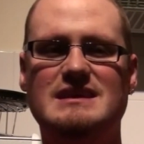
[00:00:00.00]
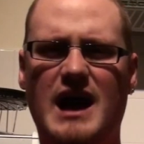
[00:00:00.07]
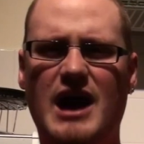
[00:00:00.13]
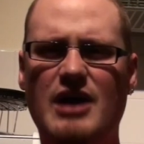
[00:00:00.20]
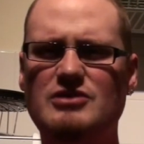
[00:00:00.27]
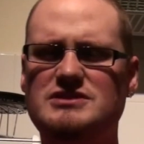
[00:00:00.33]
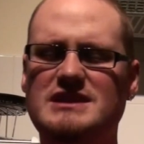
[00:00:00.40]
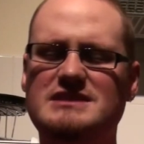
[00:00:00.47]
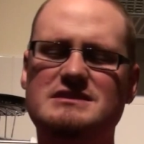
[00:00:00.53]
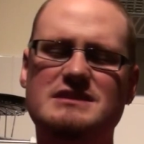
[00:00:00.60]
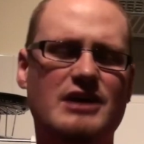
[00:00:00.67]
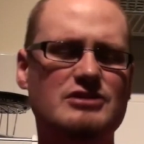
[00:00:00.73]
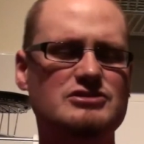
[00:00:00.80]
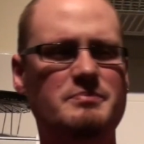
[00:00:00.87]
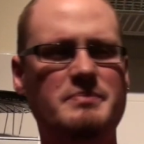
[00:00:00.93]
How's
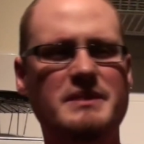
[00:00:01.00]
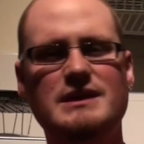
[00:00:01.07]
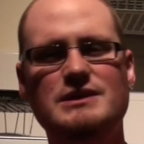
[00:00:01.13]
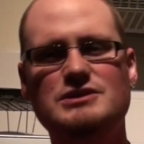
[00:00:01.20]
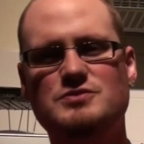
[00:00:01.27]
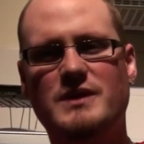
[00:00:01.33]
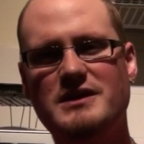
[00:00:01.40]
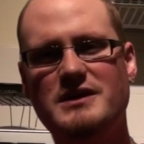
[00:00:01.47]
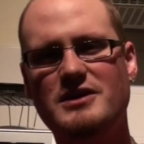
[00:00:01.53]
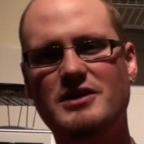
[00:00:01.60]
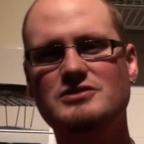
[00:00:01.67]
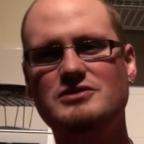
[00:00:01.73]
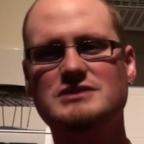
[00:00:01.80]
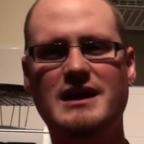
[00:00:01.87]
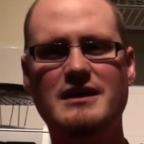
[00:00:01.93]
the pinky swear
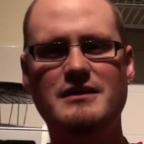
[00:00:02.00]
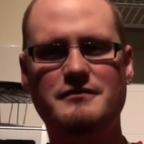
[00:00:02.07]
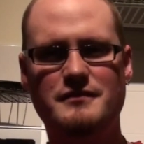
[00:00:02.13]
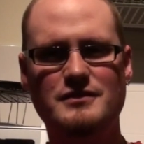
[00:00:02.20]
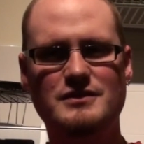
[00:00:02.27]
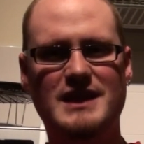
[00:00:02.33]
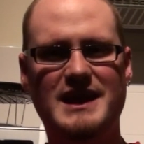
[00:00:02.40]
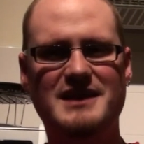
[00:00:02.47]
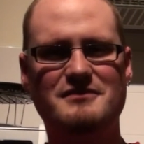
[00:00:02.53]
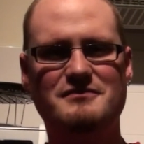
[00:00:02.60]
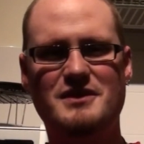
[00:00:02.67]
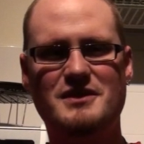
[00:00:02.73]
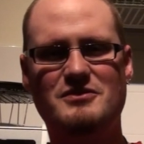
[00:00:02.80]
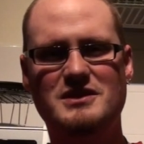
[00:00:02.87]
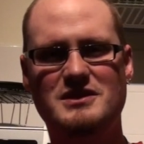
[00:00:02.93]
goes? I feel like a
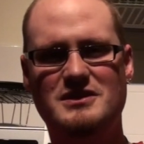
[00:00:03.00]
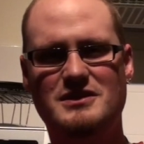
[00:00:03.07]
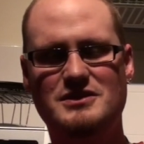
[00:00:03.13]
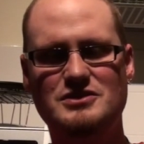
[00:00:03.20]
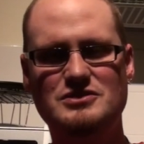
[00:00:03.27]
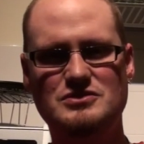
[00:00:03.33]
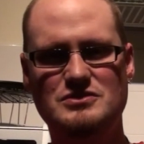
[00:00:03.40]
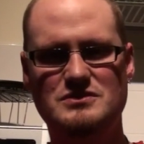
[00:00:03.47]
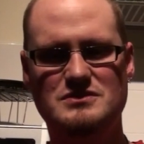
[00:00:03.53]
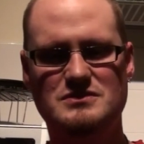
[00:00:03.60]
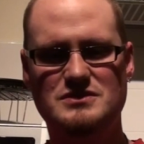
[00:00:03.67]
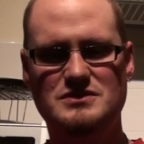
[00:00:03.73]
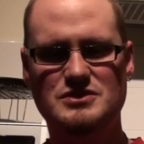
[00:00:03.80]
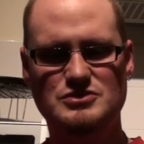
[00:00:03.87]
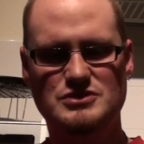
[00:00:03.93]
very
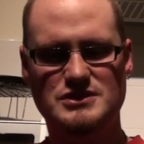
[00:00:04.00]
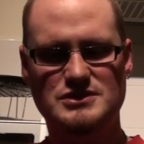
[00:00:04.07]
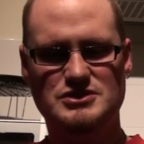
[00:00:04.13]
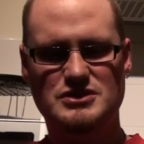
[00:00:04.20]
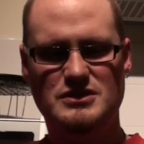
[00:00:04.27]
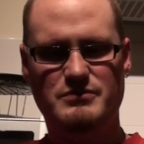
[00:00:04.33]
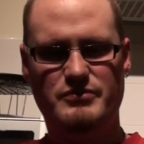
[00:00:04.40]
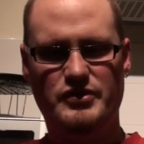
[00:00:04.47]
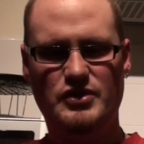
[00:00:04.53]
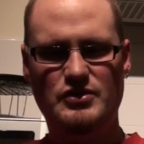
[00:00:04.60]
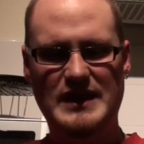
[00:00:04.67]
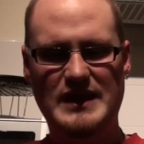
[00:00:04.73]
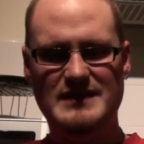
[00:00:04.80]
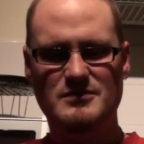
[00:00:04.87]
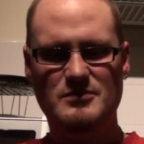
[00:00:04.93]
useless
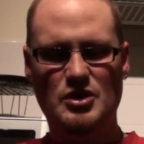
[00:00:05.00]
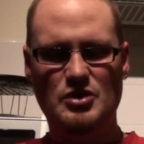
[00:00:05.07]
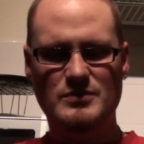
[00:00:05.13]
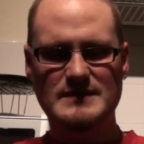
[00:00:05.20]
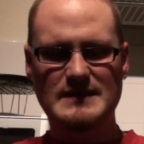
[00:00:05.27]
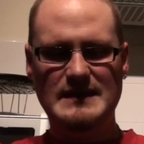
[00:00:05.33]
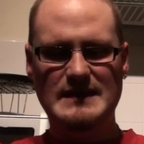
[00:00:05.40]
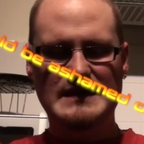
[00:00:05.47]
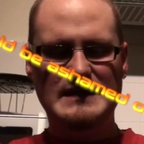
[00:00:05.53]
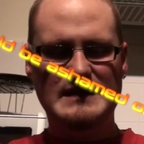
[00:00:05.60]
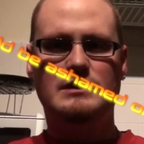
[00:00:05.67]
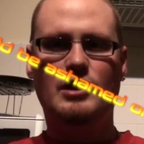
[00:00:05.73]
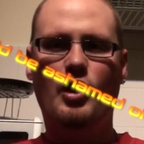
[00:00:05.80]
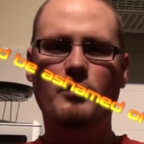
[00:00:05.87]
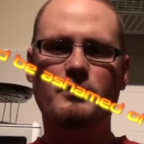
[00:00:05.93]
brony at the moment.
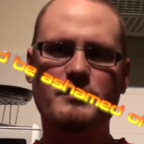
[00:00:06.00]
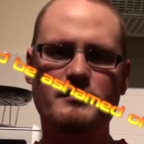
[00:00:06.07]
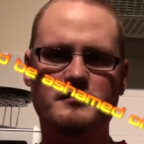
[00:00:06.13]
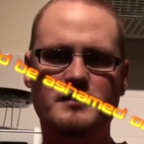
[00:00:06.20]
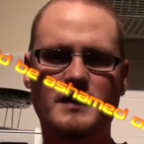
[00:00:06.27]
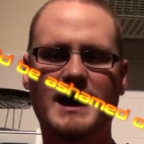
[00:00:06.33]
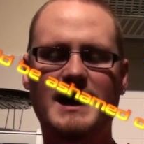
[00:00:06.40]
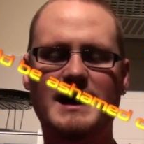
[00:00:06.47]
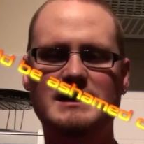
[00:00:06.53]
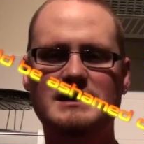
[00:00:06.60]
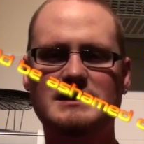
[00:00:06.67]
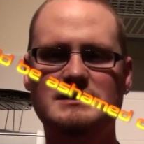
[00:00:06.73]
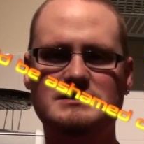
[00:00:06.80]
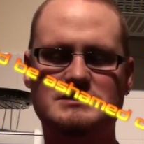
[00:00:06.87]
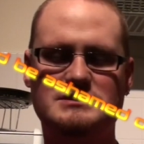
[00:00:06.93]
And hope the
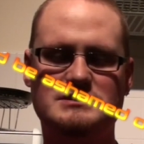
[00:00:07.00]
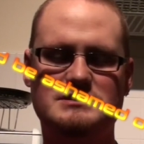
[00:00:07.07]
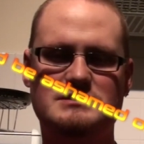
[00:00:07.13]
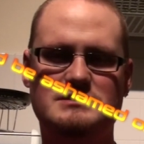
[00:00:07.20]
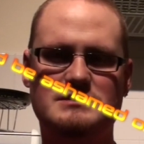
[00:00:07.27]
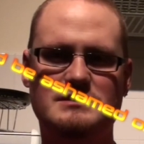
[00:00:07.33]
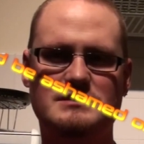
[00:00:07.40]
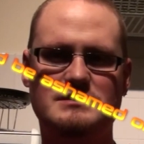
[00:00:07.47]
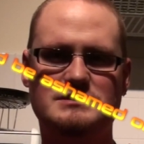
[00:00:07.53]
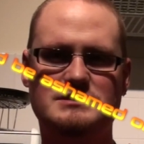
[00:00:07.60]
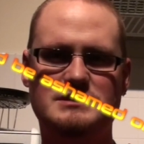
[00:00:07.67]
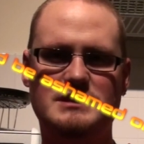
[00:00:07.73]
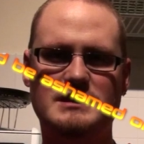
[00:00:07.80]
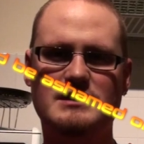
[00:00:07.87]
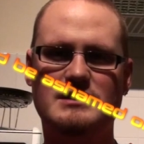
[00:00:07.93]
flies
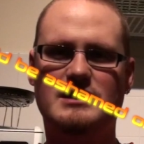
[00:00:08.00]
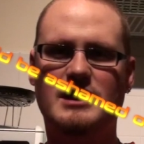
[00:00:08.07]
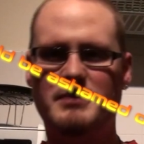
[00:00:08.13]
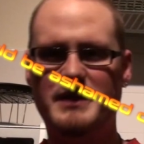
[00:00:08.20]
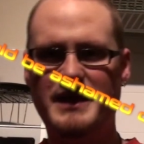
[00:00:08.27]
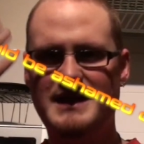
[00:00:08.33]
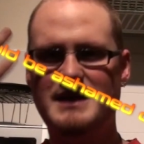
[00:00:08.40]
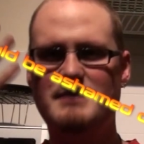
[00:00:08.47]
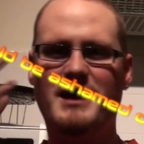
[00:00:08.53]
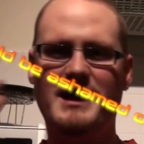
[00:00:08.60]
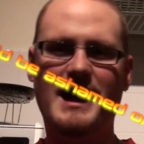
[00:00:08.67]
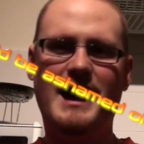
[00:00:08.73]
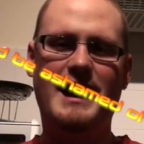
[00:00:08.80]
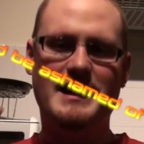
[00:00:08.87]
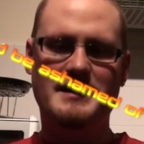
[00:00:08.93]
stick a cupcake in my
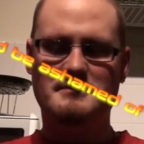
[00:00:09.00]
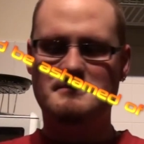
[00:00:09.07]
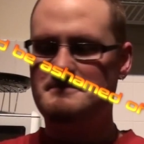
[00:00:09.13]
eye.